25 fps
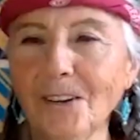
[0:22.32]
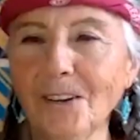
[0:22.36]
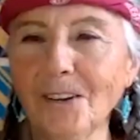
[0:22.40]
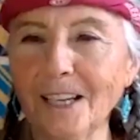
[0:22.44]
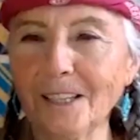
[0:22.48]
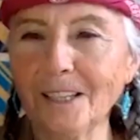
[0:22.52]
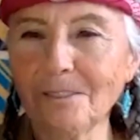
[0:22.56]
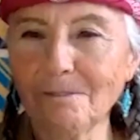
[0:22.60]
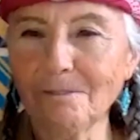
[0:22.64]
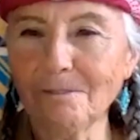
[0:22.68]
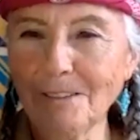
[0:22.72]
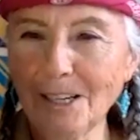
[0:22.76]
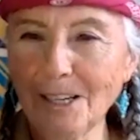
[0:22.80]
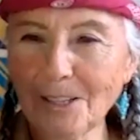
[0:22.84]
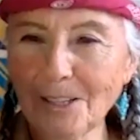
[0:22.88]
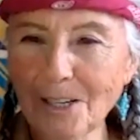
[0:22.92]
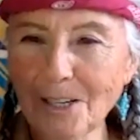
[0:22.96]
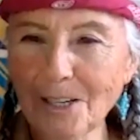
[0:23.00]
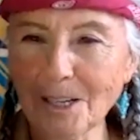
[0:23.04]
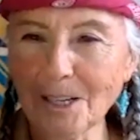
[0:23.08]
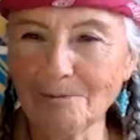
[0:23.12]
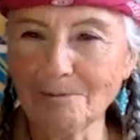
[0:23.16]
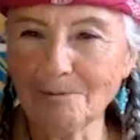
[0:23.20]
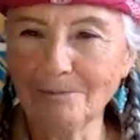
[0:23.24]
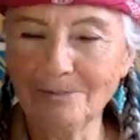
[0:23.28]
and
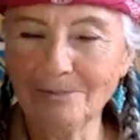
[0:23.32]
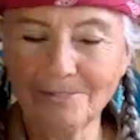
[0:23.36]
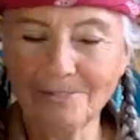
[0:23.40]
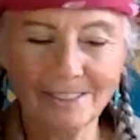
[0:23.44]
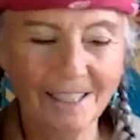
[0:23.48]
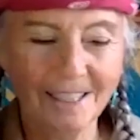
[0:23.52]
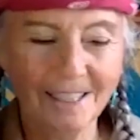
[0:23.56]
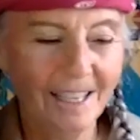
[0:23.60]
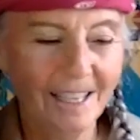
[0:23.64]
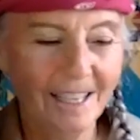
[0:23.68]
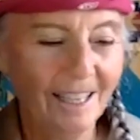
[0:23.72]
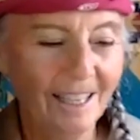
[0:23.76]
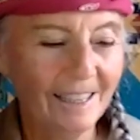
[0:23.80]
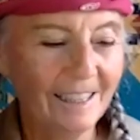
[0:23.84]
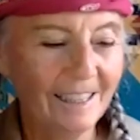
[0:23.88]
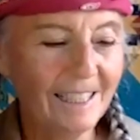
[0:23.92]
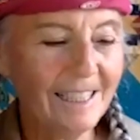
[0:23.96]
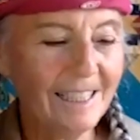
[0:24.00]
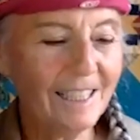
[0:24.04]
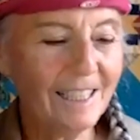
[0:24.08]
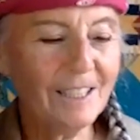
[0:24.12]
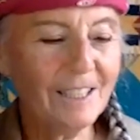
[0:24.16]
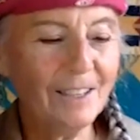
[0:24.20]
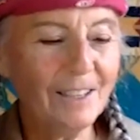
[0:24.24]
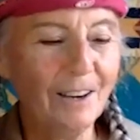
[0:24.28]
welcome. This
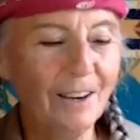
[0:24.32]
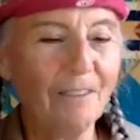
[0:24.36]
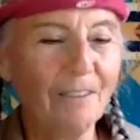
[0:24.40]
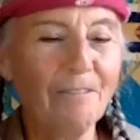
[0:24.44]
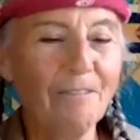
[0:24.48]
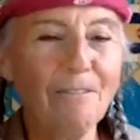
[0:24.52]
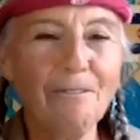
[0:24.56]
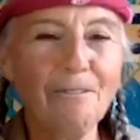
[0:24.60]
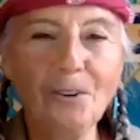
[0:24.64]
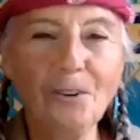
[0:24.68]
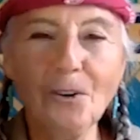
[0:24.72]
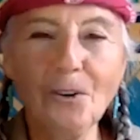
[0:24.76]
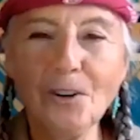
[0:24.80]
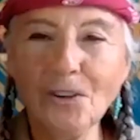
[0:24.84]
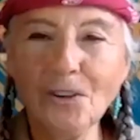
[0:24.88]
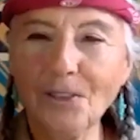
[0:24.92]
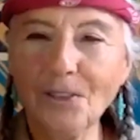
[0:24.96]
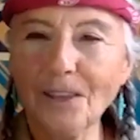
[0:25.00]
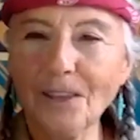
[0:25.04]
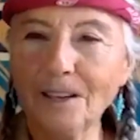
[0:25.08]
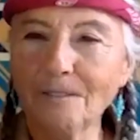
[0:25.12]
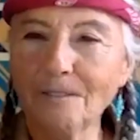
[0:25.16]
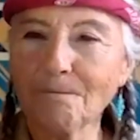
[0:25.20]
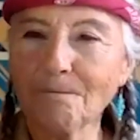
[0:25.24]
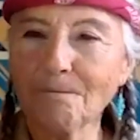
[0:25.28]
is our fourth
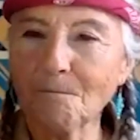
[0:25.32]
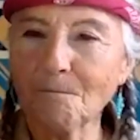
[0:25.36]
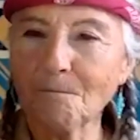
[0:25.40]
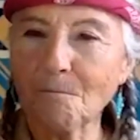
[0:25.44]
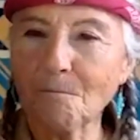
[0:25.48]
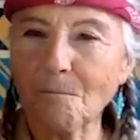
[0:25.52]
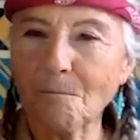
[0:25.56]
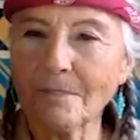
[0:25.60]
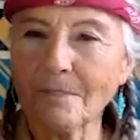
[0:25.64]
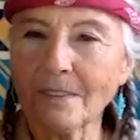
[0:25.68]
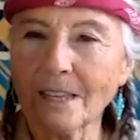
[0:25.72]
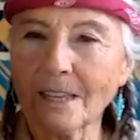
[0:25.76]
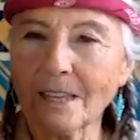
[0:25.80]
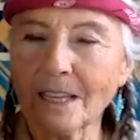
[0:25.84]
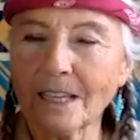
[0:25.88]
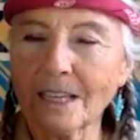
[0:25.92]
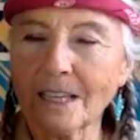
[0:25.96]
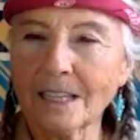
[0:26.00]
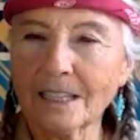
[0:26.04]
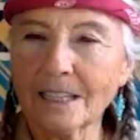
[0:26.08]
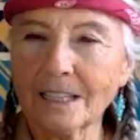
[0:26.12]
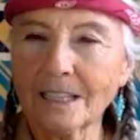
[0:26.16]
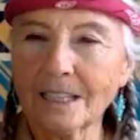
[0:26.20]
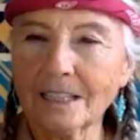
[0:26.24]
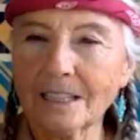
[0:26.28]

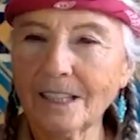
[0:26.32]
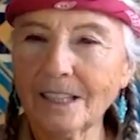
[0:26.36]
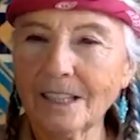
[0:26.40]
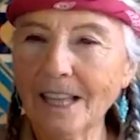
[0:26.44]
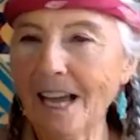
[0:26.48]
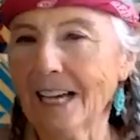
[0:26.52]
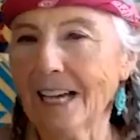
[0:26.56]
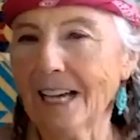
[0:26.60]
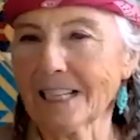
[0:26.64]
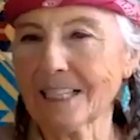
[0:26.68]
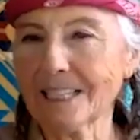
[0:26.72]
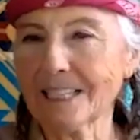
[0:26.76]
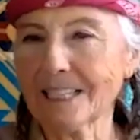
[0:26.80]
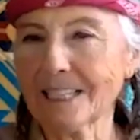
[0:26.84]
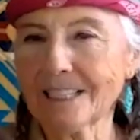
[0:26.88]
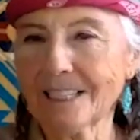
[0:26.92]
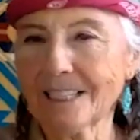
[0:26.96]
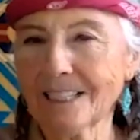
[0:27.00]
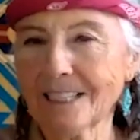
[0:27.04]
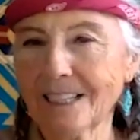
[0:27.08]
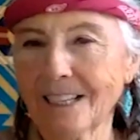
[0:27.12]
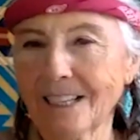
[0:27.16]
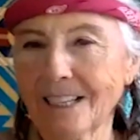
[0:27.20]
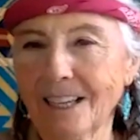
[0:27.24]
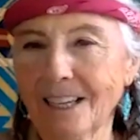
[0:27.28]
class
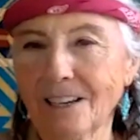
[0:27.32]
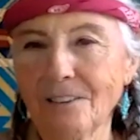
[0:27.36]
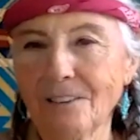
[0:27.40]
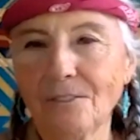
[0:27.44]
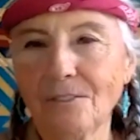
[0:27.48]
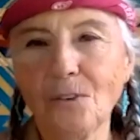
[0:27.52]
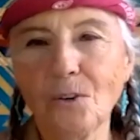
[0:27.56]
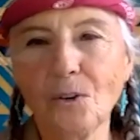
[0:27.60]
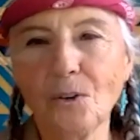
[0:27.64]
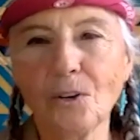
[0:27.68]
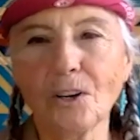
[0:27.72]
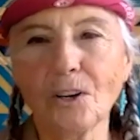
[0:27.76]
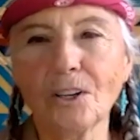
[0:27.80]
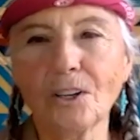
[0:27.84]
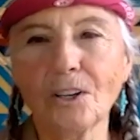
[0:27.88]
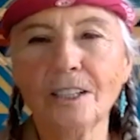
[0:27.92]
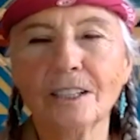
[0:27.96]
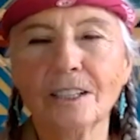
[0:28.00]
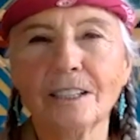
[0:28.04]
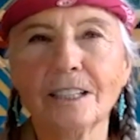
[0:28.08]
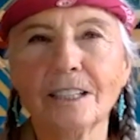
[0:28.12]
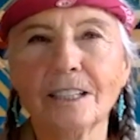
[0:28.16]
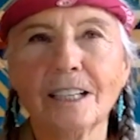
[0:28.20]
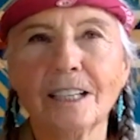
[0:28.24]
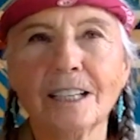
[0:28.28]
for
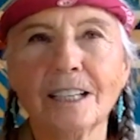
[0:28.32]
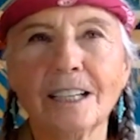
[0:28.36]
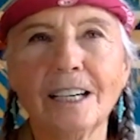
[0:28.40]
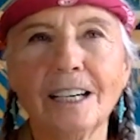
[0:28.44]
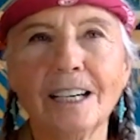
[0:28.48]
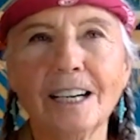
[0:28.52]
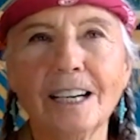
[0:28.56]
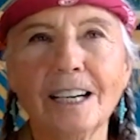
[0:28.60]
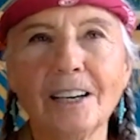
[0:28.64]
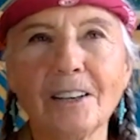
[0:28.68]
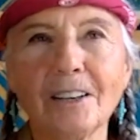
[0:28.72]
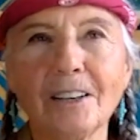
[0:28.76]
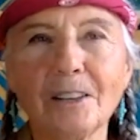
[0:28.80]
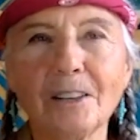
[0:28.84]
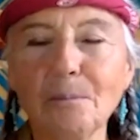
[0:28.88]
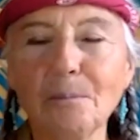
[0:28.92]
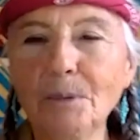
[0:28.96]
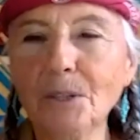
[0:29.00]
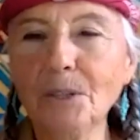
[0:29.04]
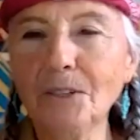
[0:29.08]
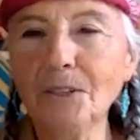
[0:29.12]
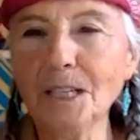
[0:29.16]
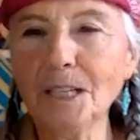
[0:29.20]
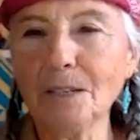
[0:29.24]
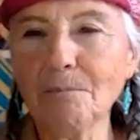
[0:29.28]
the
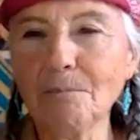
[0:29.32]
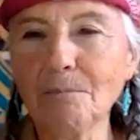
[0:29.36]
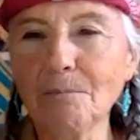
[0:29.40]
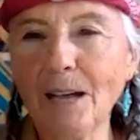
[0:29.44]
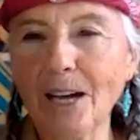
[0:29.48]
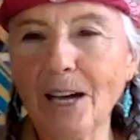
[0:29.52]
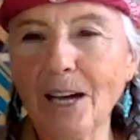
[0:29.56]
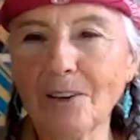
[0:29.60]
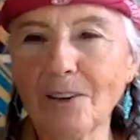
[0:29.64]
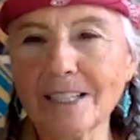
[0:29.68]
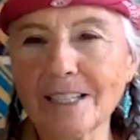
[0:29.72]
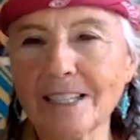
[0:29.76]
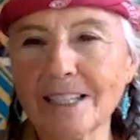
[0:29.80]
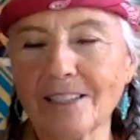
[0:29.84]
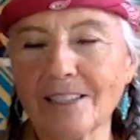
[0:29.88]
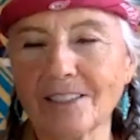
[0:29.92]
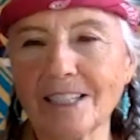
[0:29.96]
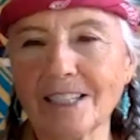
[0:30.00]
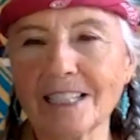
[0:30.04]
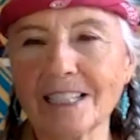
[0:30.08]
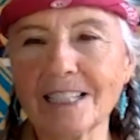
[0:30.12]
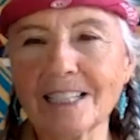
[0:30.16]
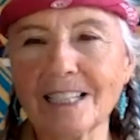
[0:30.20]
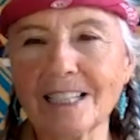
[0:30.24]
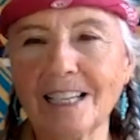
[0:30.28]
Beauty and Power
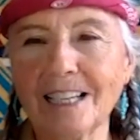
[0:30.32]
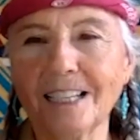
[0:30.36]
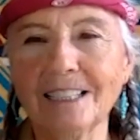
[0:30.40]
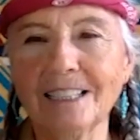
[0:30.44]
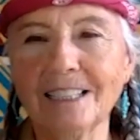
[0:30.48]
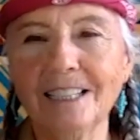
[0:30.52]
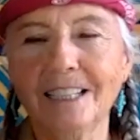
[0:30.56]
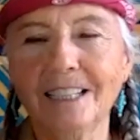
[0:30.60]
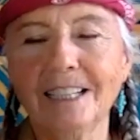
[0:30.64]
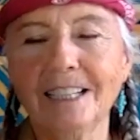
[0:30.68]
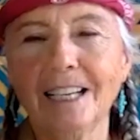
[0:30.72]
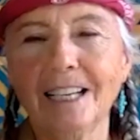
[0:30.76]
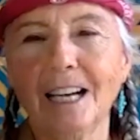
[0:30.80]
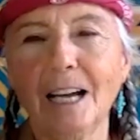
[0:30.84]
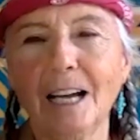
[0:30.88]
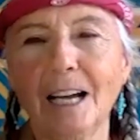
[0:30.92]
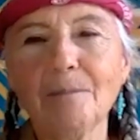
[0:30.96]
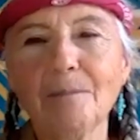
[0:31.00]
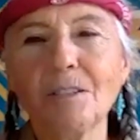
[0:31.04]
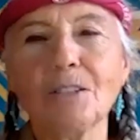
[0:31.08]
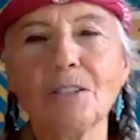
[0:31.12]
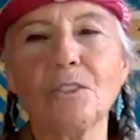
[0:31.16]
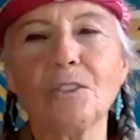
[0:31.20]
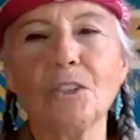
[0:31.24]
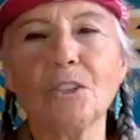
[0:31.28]
series, and I'm
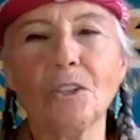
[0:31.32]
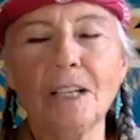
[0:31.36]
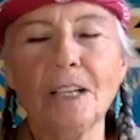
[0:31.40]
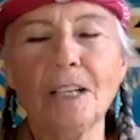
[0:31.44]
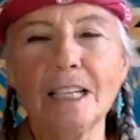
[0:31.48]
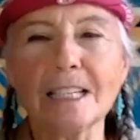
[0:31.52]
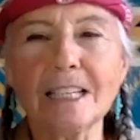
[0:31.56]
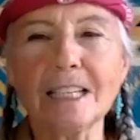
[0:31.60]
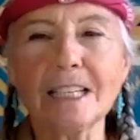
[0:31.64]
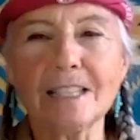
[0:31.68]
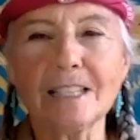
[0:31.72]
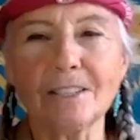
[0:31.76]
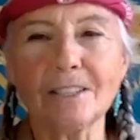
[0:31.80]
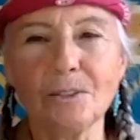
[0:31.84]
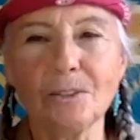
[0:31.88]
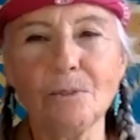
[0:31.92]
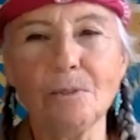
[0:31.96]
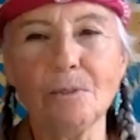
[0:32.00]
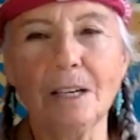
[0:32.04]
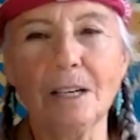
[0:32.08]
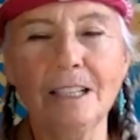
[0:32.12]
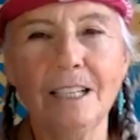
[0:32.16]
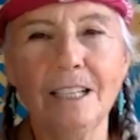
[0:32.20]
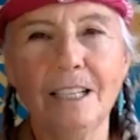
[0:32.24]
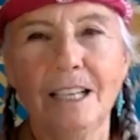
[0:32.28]
so joyous
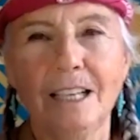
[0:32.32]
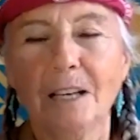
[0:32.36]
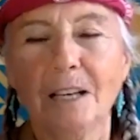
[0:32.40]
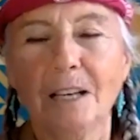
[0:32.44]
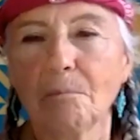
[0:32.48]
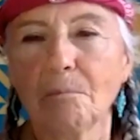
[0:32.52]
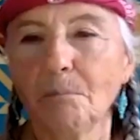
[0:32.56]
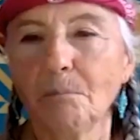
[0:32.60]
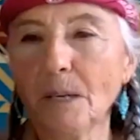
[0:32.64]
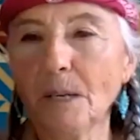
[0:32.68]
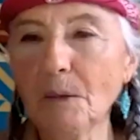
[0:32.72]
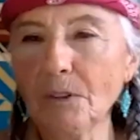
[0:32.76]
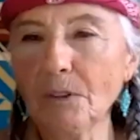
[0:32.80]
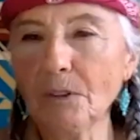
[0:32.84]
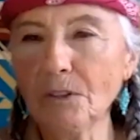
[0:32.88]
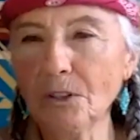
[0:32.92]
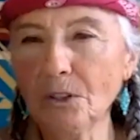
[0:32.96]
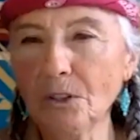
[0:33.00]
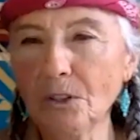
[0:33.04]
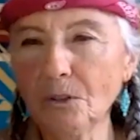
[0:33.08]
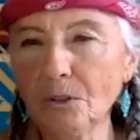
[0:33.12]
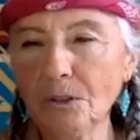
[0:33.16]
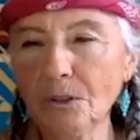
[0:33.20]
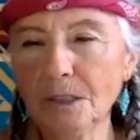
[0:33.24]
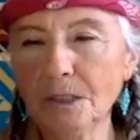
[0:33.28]
to be with
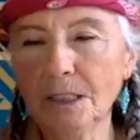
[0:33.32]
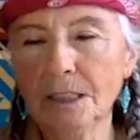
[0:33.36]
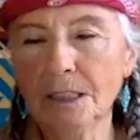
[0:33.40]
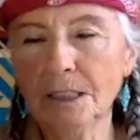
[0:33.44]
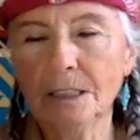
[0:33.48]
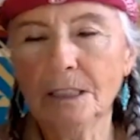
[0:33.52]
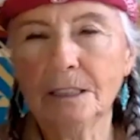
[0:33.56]
you.